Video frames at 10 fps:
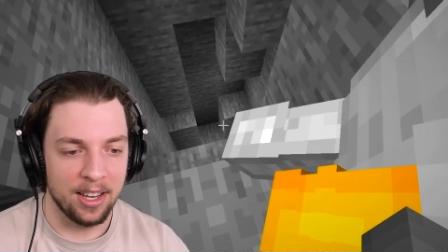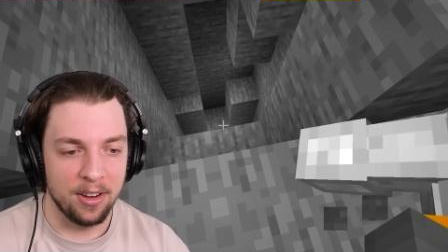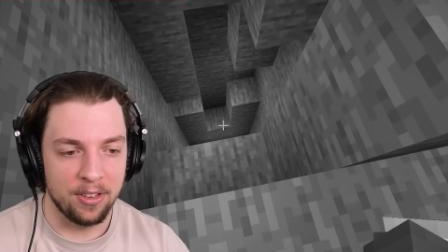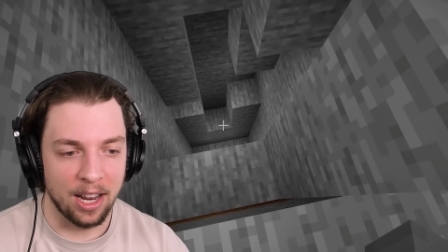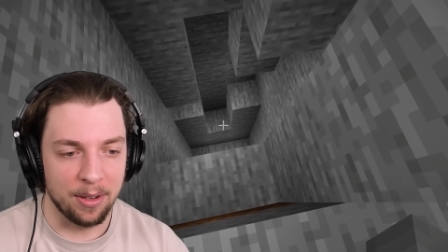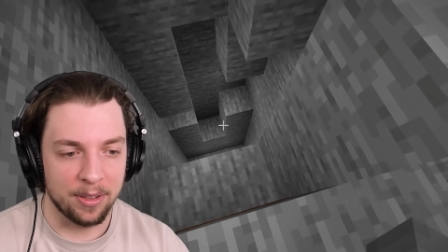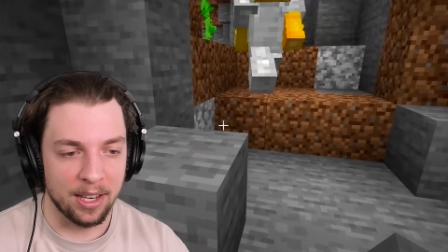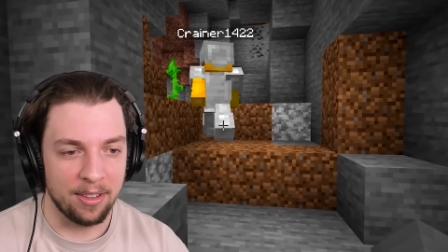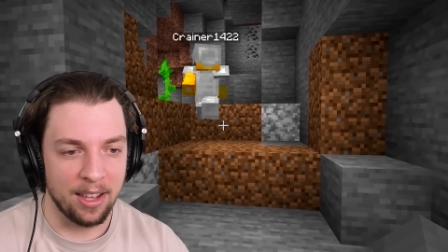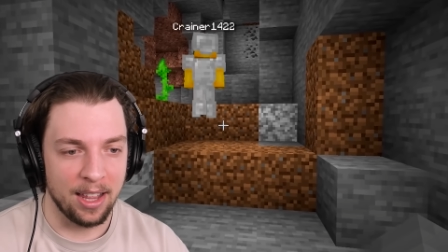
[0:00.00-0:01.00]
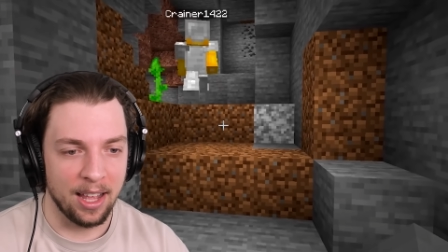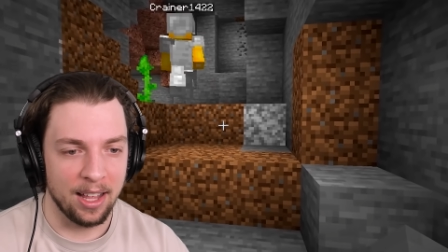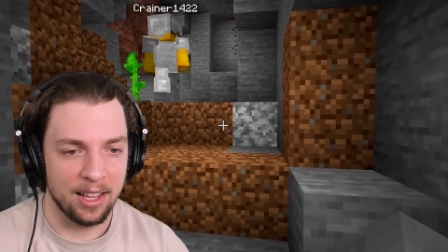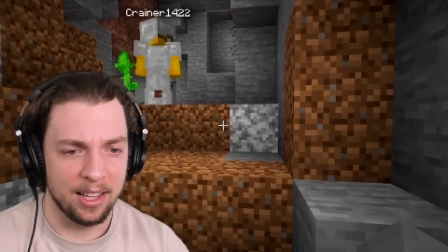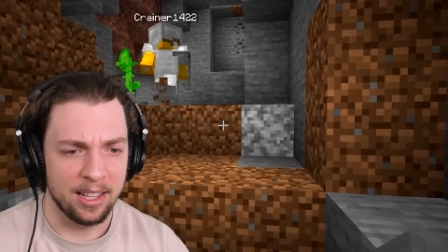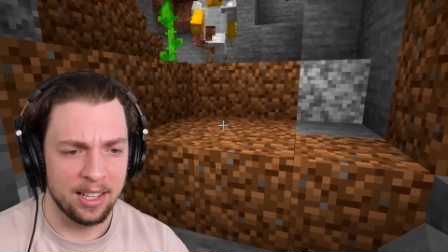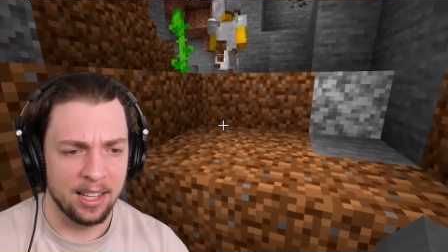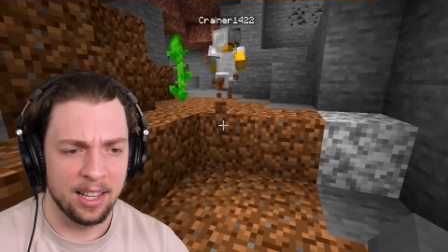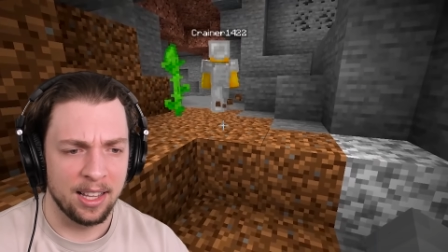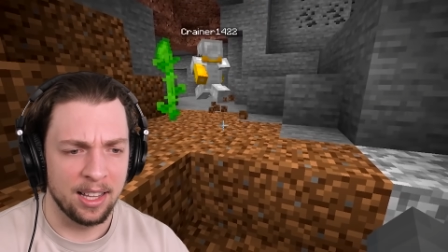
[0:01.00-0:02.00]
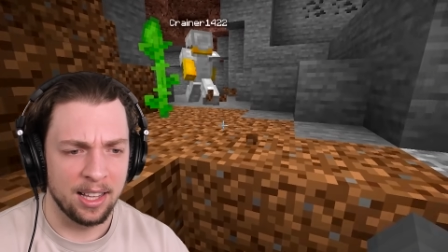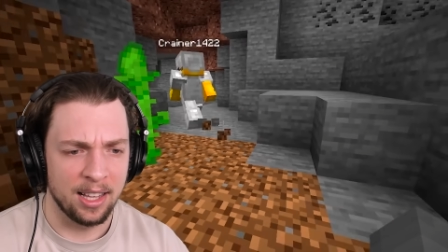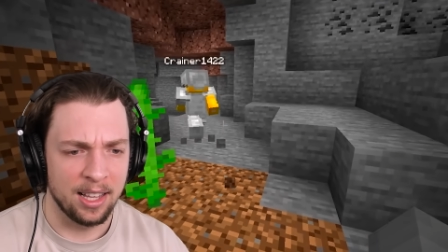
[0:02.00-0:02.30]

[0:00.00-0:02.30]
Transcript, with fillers: I knew Jelly was going to say that. Jelly, welcome